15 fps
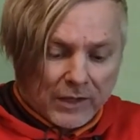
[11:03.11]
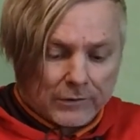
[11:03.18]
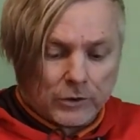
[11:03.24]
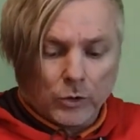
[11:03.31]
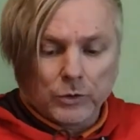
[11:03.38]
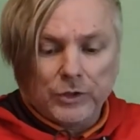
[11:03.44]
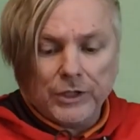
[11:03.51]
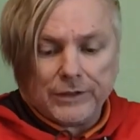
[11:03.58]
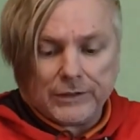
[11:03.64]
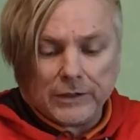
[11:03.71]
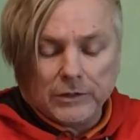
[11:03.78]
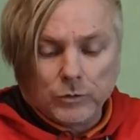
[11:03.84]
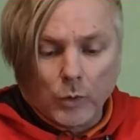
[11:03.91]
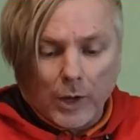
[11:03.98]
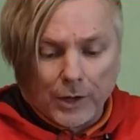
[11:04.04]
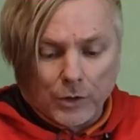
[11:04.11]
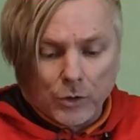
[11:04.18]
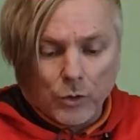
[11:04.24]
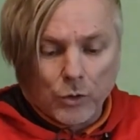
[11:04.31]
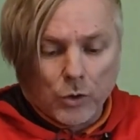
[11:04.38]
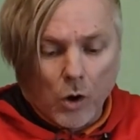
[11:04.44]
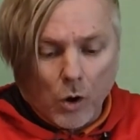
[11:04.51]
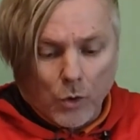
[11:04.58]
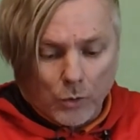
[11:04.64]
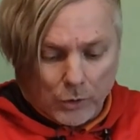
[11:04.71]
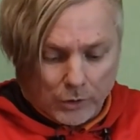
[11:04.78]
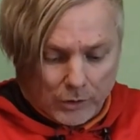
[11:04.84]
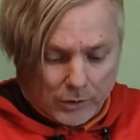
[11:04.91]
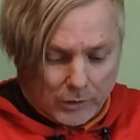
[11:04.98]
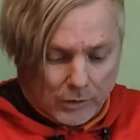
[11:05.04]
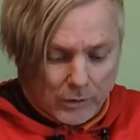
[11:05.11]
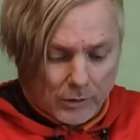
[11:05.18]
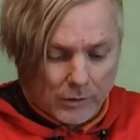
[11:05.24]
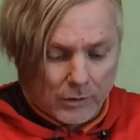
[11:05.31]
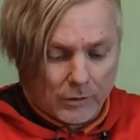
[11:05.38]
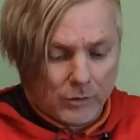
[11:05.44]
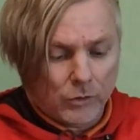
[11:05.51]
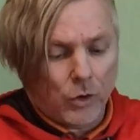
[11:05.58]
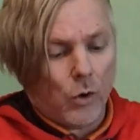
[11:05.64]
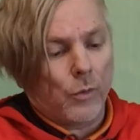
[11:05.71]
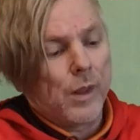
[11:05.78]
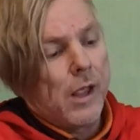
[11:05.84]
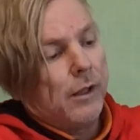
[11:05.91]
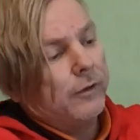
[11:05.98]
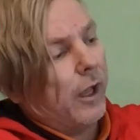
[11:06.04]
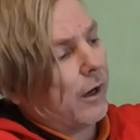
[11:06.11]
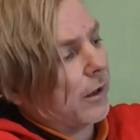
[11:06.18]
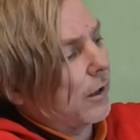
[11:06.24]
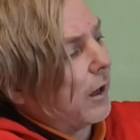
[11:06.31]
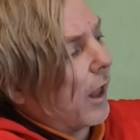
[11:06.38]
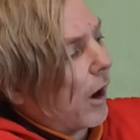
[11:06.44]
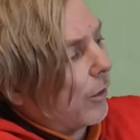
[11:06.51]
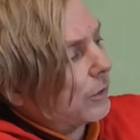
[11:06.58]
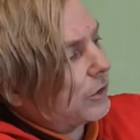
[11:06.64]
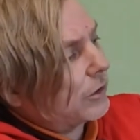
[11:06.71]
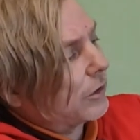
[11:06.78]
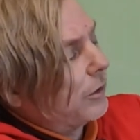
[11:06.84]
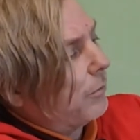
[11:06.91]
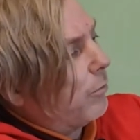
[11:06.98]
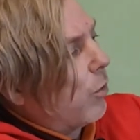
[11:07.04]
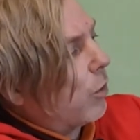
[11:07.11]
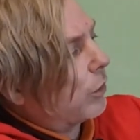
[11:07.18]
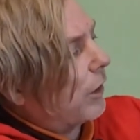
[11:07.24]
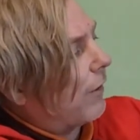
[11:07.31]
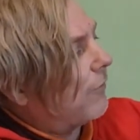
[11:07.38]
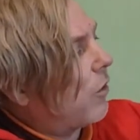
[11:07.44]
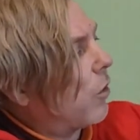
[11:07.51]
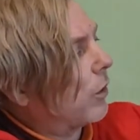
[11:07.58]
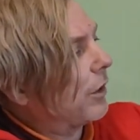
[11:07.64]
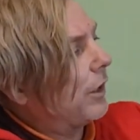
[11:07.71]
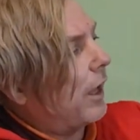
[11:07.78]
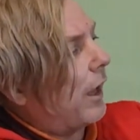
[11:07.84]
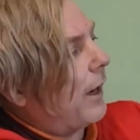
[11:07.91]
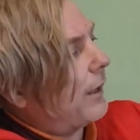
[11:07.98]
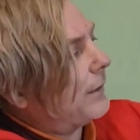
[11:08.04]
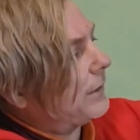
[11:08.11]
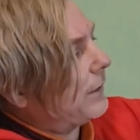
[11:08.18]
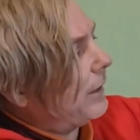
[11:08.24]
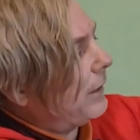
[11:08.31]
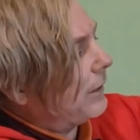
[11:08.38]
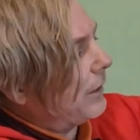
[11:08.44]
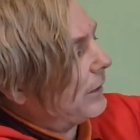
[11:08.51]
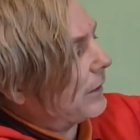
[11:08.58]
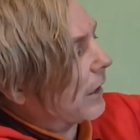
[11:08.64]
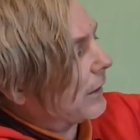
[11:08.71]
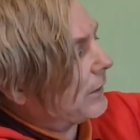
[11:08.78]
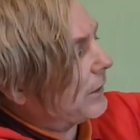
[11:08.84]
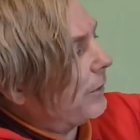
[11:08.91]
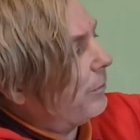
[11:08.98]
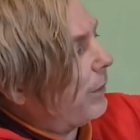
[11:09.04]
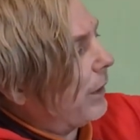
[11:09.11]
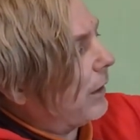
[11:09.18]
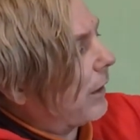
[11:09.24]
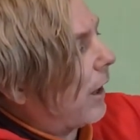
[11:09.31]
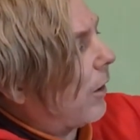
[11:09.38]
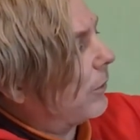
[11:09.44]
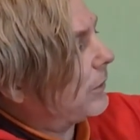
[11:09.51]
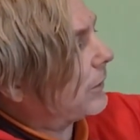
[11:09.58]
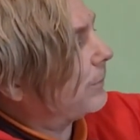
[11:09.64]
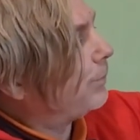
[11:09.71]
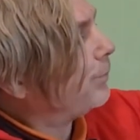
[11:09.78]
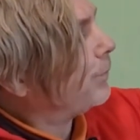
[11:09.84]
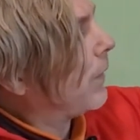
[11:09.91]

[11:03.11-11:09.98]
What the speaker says: So this is where you go wrong. There are clouds at the border of our galaxy. These are simply clouds.